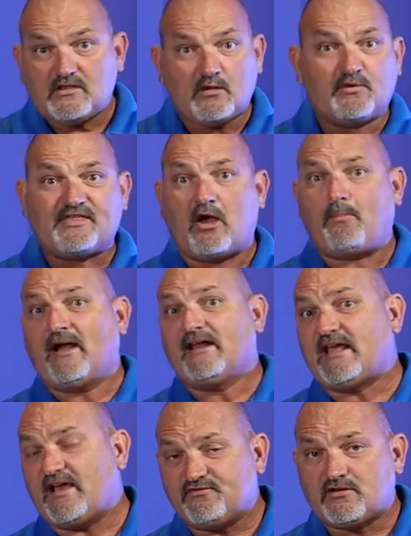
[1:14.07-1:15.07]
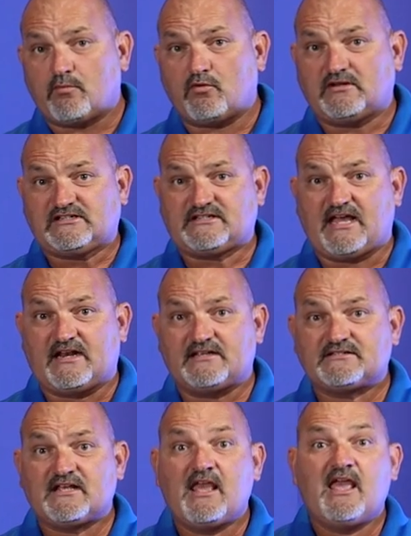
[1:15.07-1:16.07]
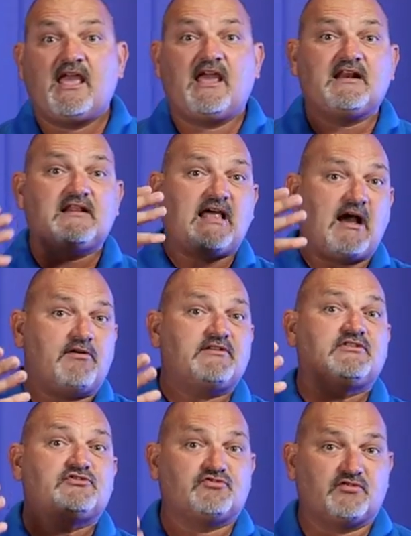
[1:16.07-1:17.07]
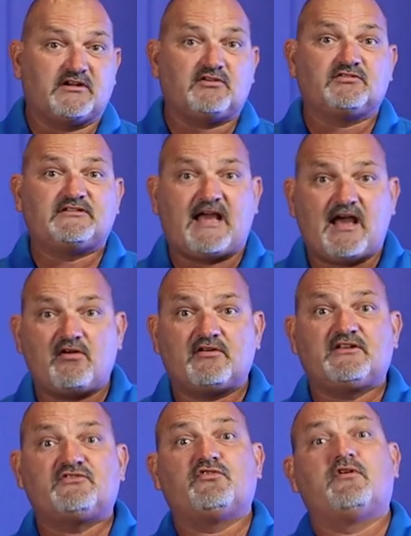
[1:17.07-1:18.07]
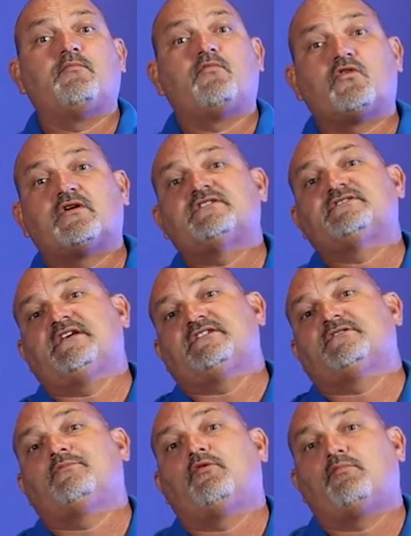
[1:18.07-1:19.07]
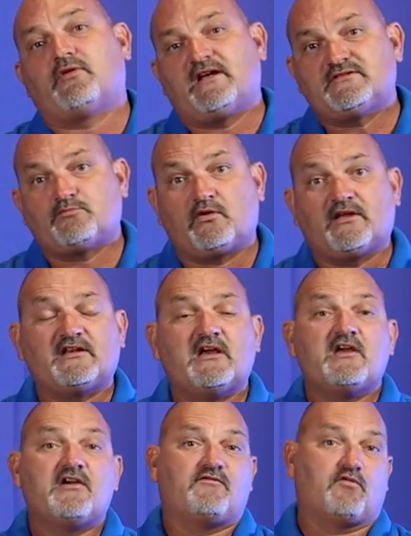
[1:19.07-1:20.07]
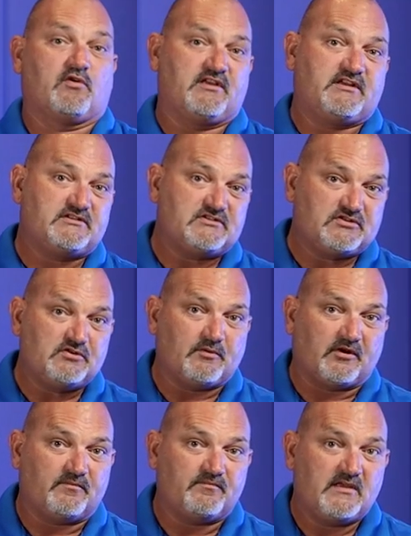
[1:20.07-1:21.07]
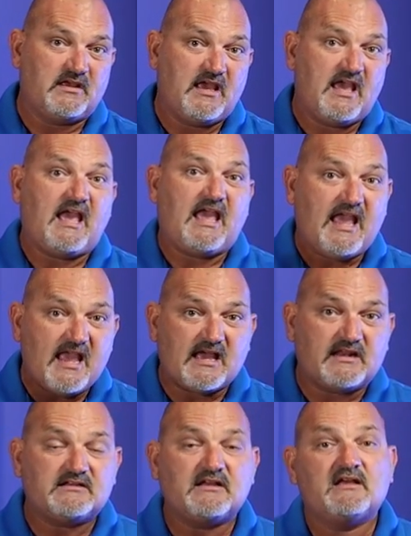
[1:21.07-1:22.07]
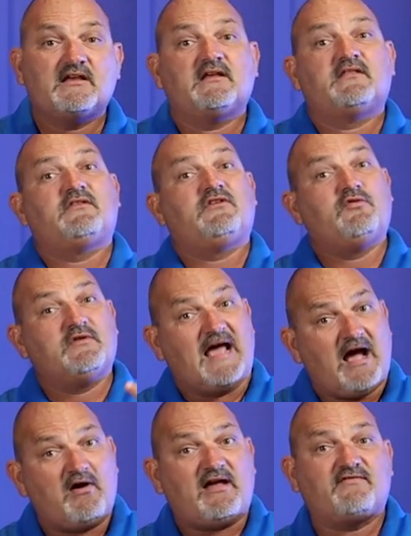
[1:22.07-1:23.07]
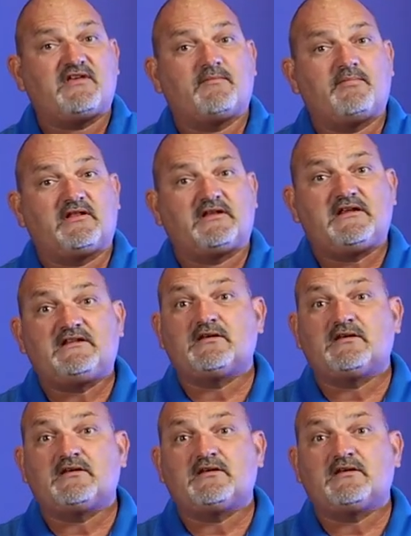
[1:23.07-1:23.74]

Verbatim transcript: with Alpine F number one status and allow it to trickle down into a more accessible price point for the consumer. And you now have the ability